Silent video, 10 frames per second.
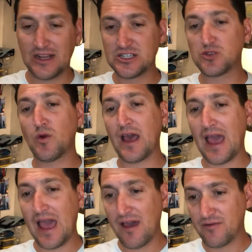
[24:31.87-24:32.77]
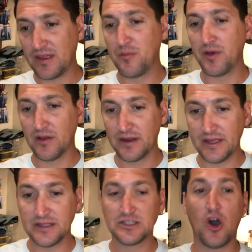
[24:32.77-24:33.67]
I just want to have the
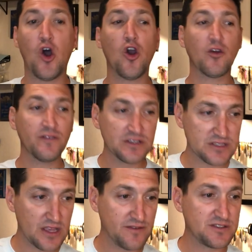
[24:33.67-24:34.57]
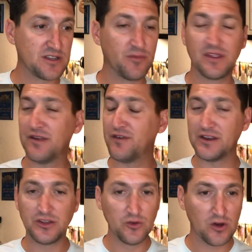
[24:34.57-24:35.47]
ability to harvest if
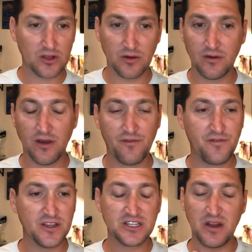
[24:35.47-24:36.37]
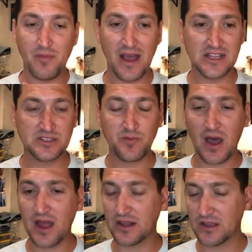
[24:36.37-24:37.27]
I do hook a fish in a bad
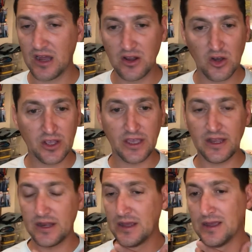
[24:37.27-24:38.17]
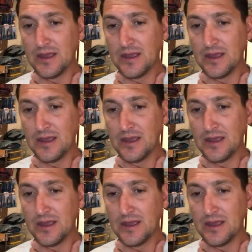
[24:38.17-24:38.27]
spot, gut hook it,